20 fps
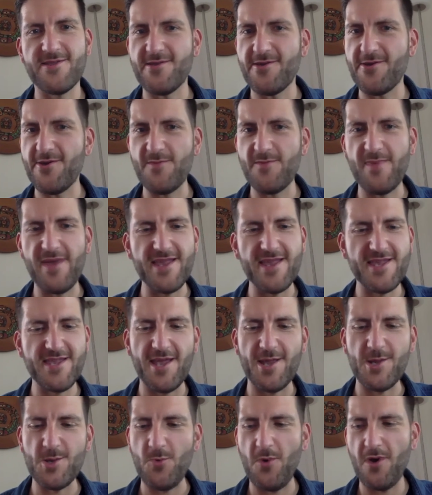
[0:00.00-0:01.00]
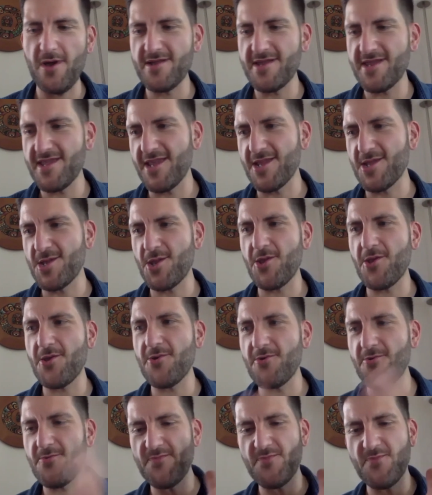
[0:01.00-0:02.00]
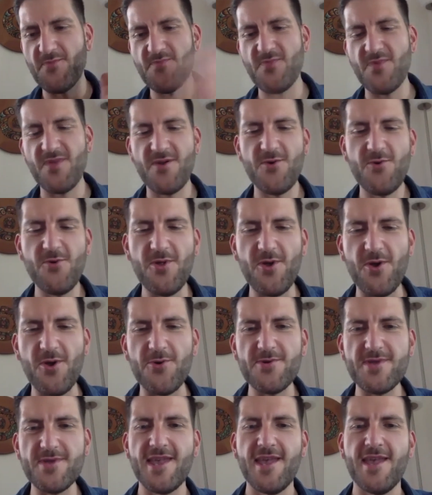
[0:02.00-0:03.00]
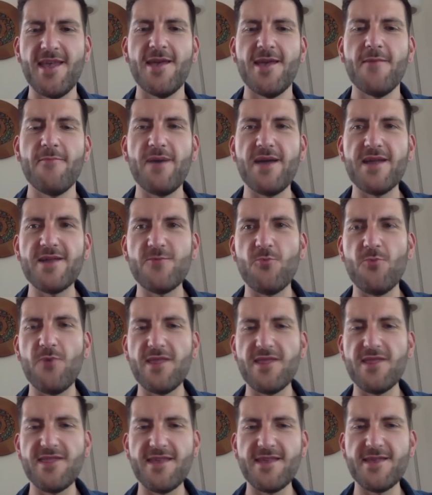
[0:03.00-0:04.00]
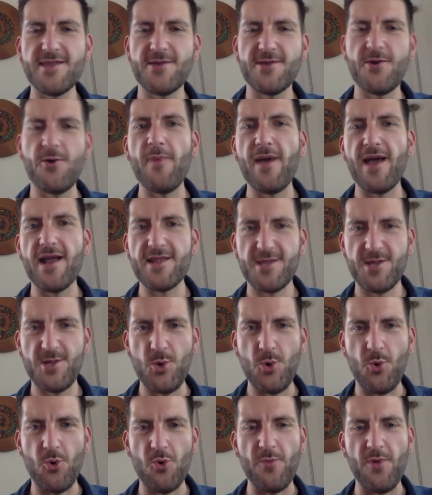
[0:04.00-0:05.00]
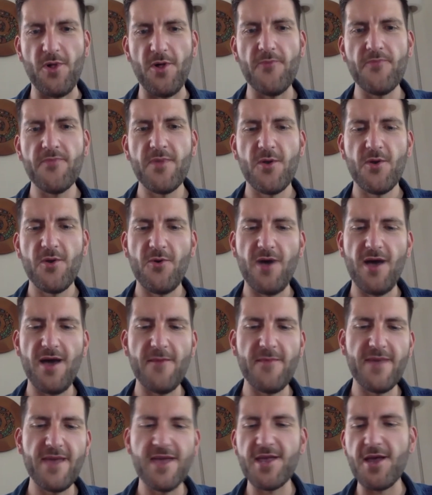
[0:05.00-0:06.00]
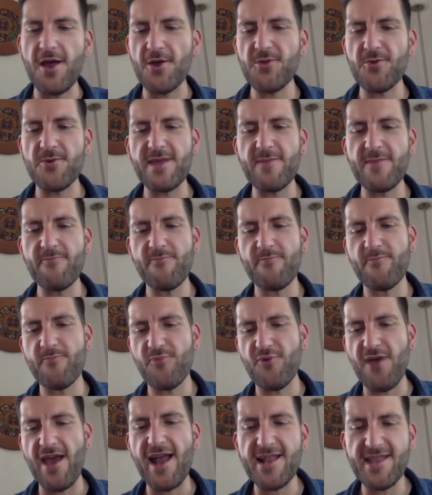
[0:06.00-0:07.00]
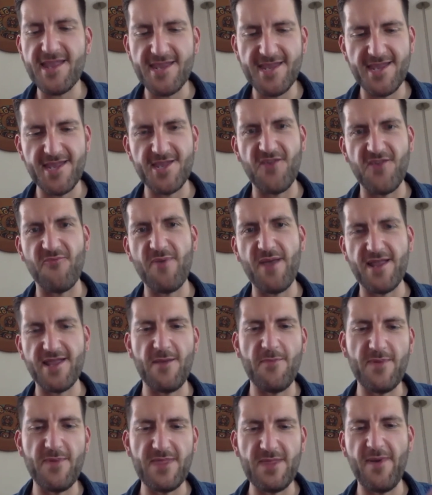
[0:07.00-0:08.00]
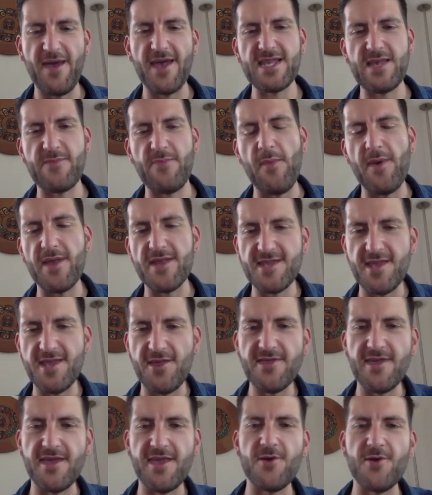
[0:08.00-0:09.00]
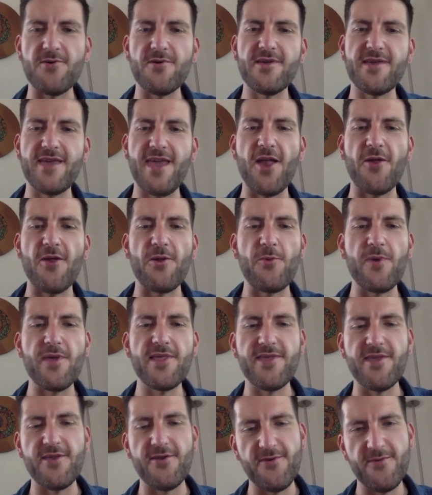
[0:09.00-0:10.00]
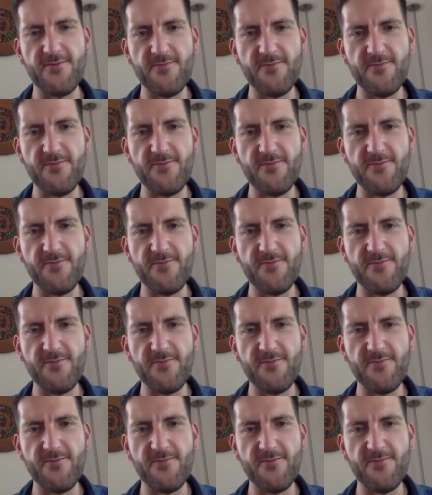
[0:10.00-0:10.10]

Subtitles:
could be a stage 1, stage 2, who knows? But when things go back to normal, are there any practices you picked up in the past couple months that you think you'll carry with you?